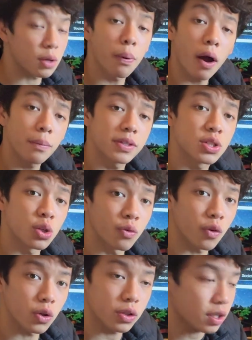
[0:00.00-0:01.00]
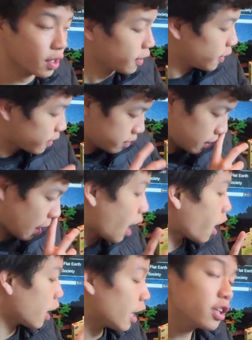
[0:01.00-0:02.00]
problem is twofold.
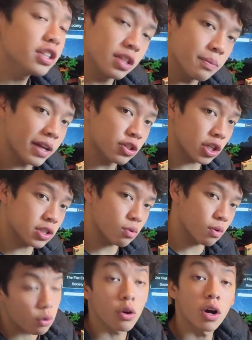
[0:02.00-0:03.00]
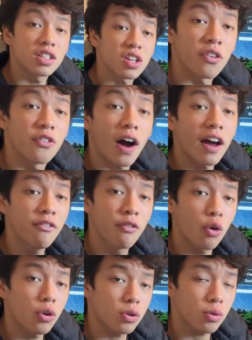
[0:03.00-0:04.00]
Our LED matrix requires a
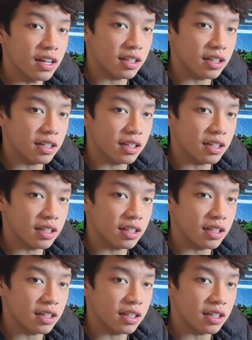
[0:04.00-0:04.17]
5-volt